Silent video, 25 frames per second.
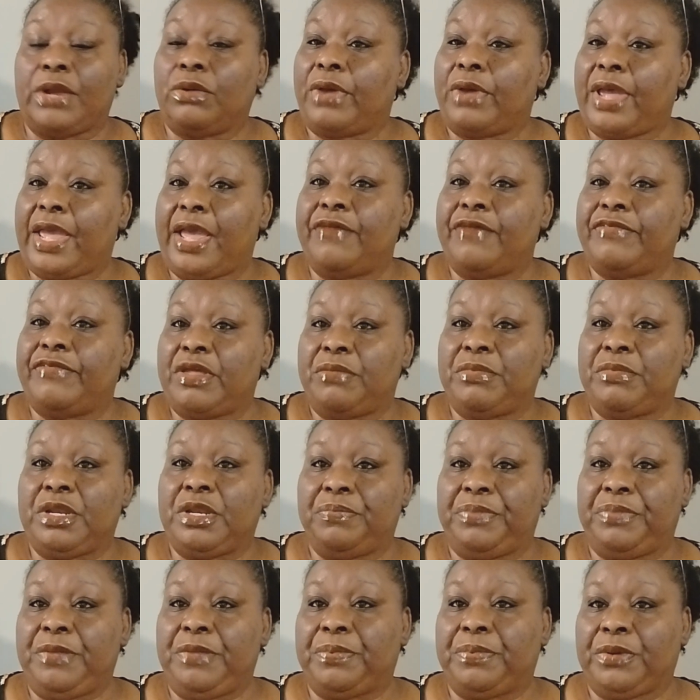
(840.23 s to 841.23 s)
I don't have that
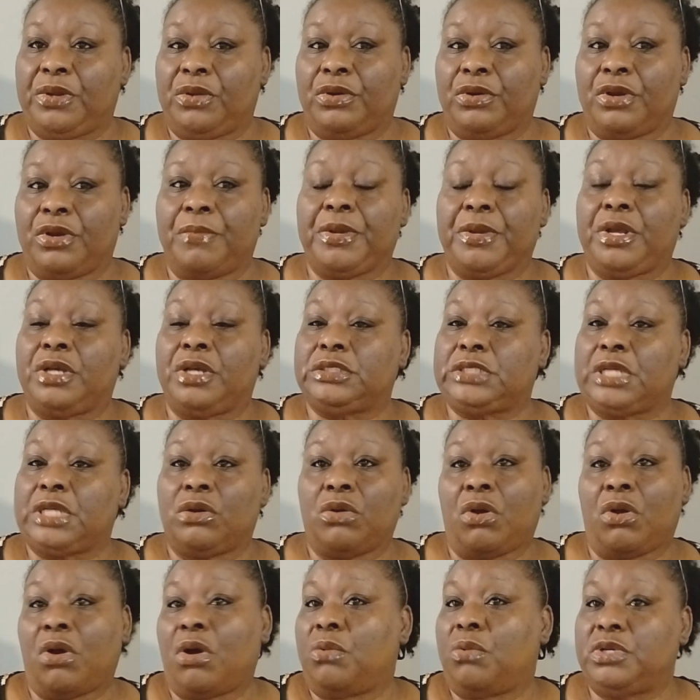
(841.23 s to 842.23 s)
many people on there because I
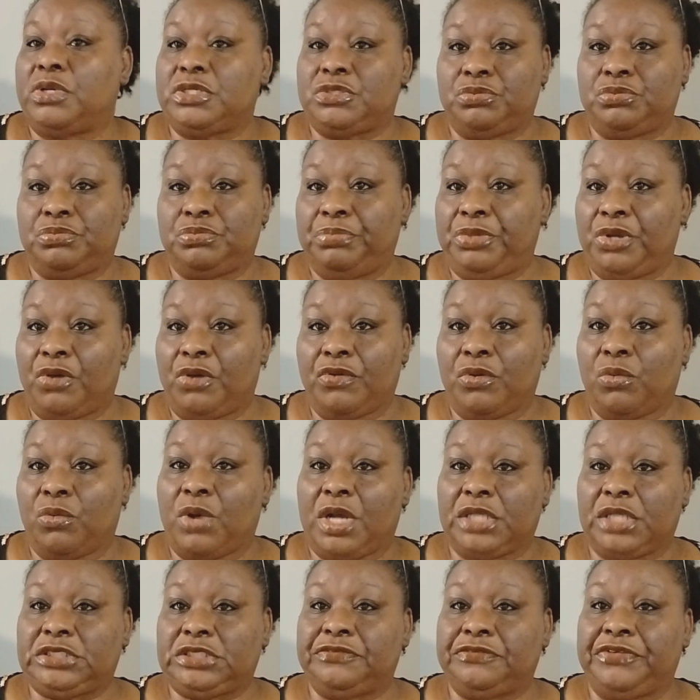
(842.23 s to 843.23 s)
don't always be able to
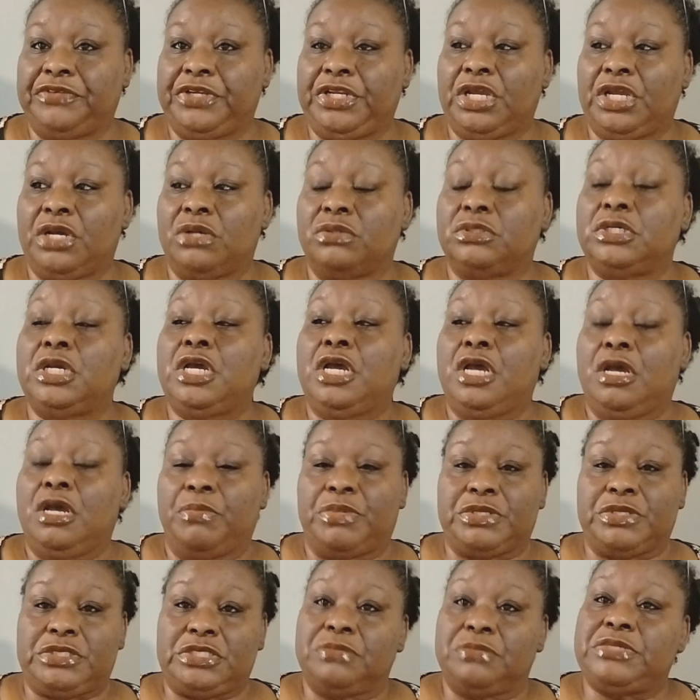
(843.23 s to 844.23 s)
watch videos.
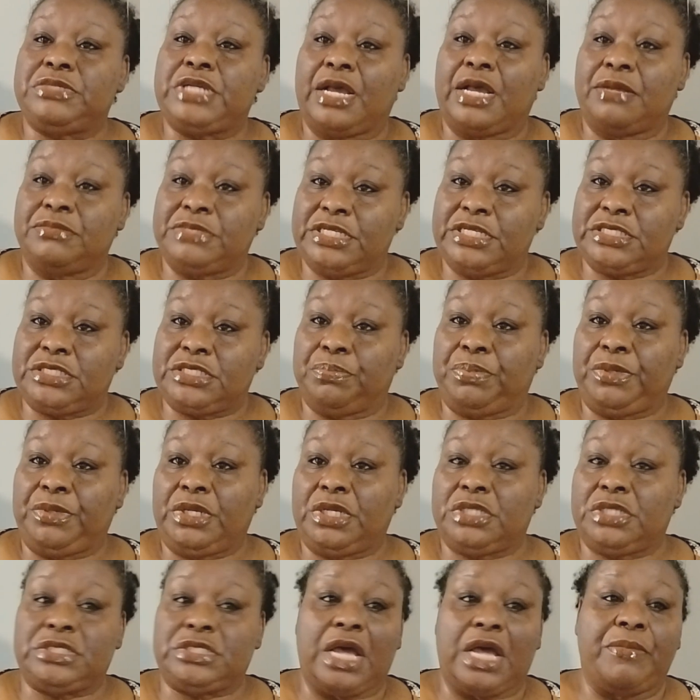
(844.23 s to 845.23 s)
But sometimes that's a
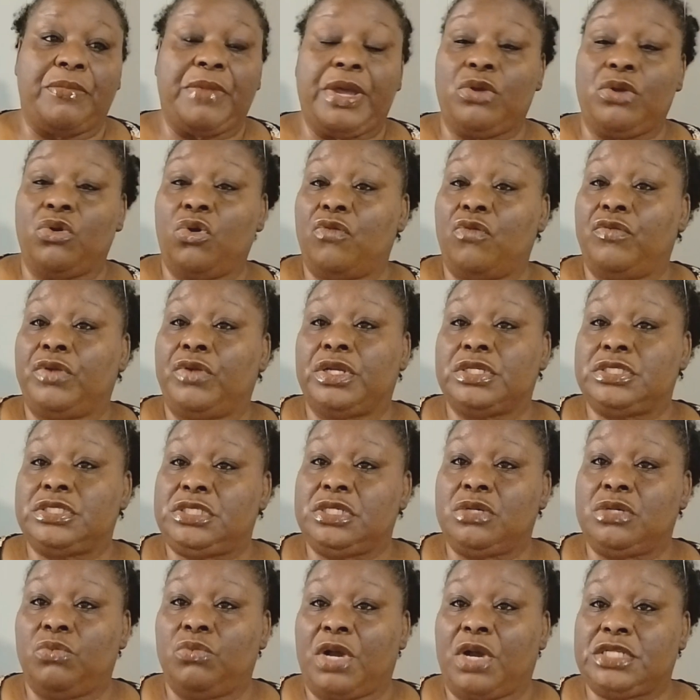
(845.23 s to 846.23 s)
plus. I might go over there and
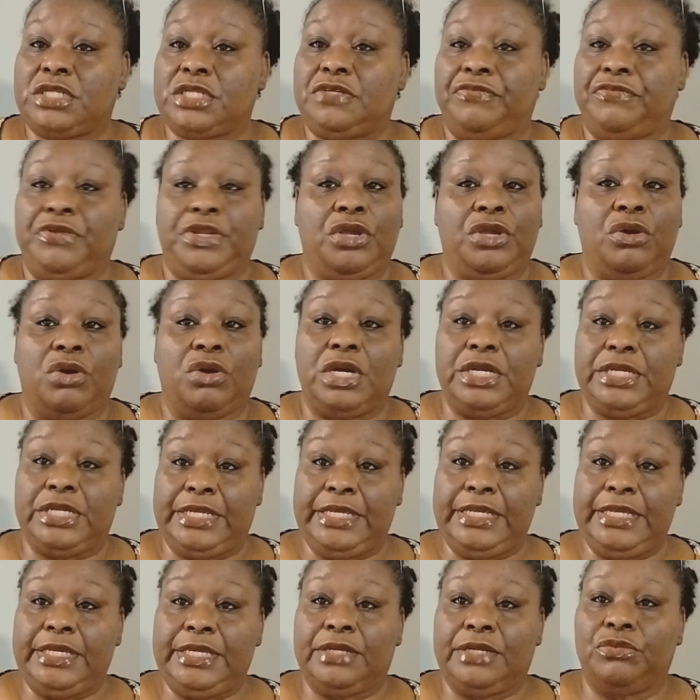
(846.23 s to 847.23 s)
still watch the video
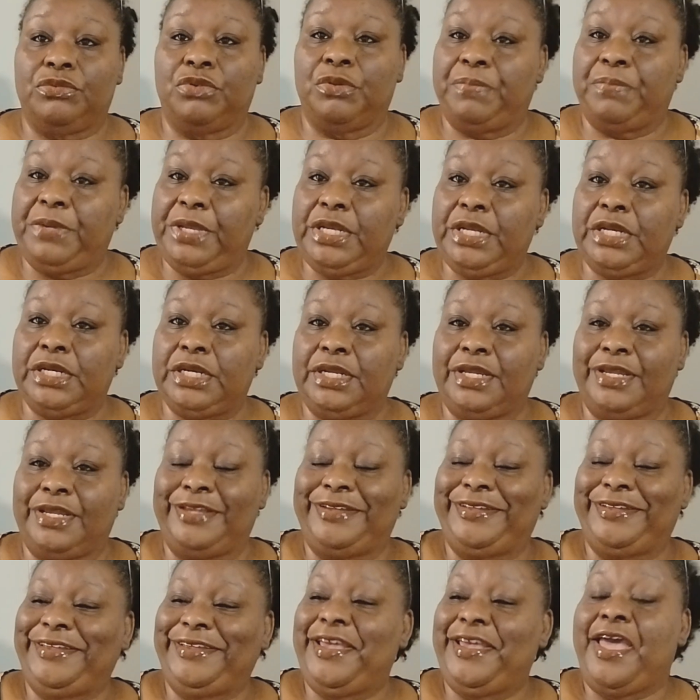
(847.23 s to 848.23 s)
again
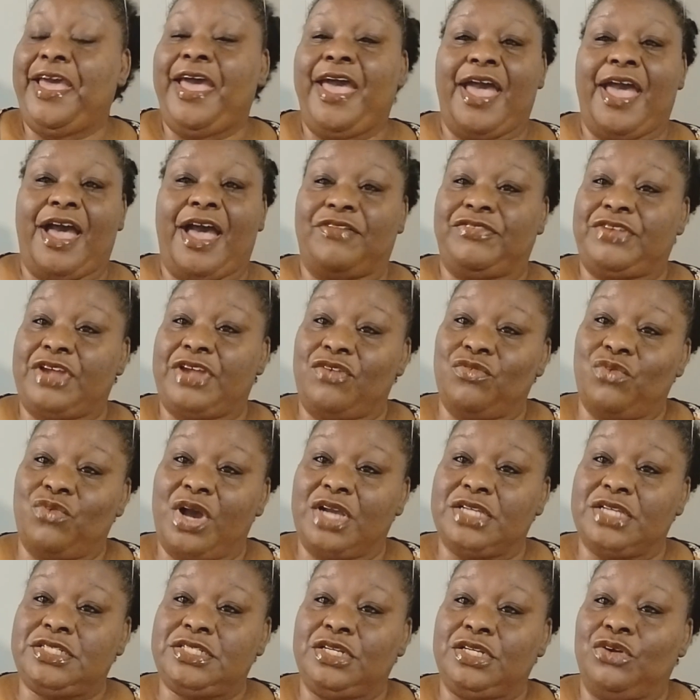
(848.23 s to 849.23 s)
repeatedly after I
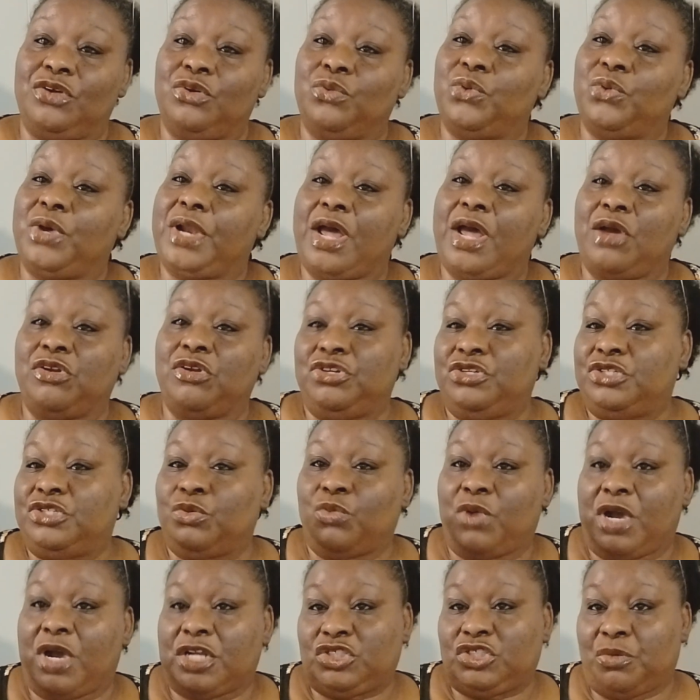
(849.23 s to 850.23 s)
watched it on the one I
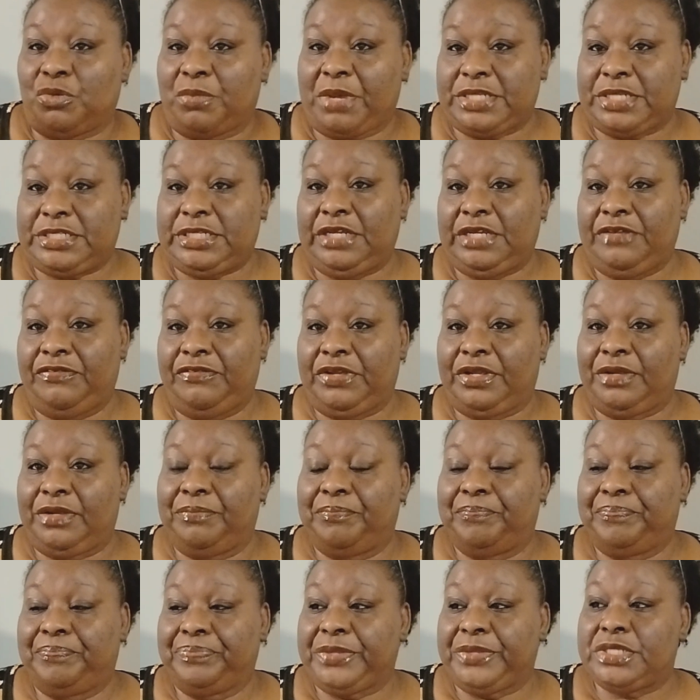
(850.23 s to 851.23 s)
usually watch on my TV.
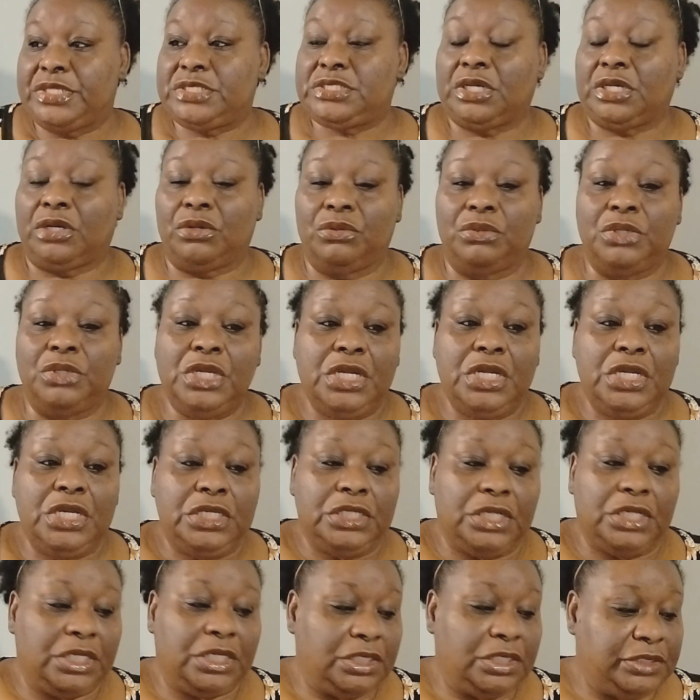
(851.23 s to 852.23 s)
So
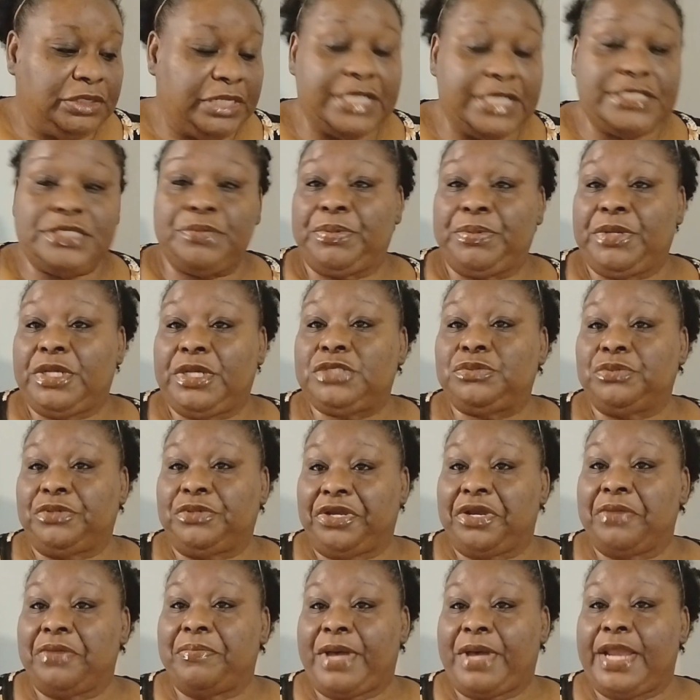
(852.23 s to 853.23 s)
that's a plus
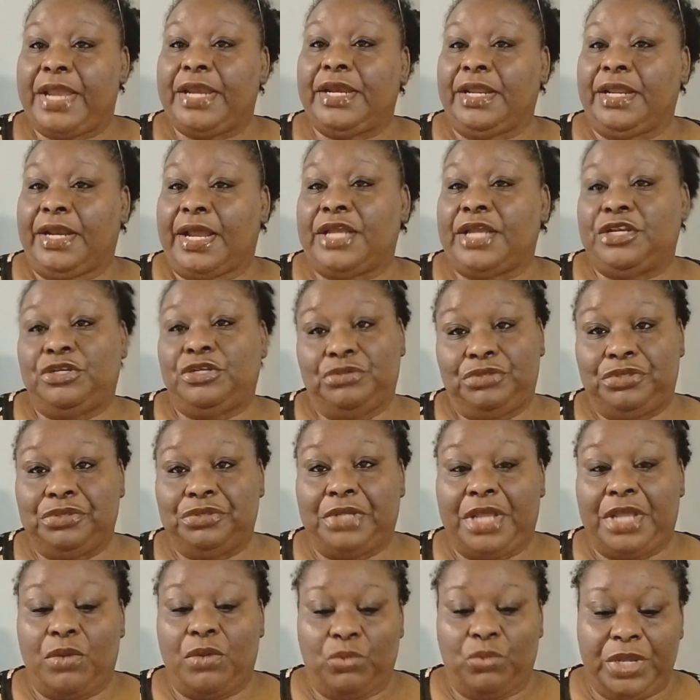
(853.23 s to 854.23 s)
with everybody that I do
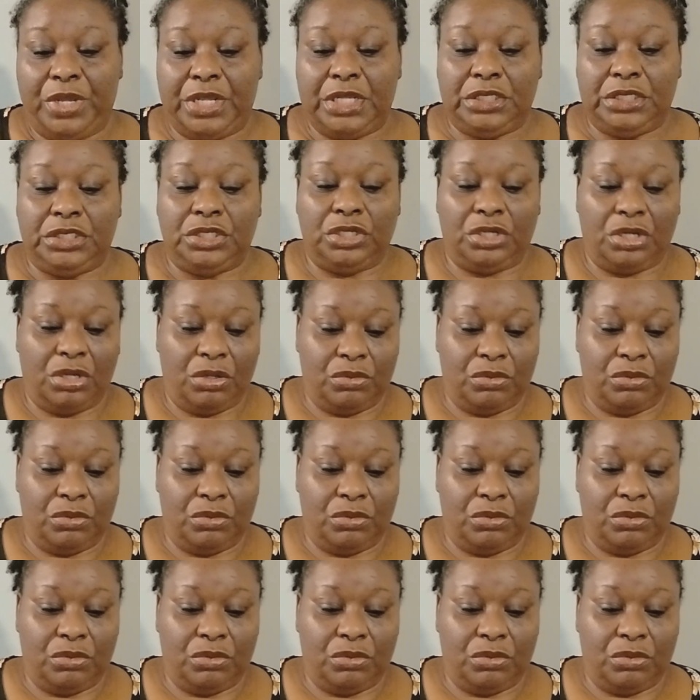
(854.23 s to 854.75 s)
that with,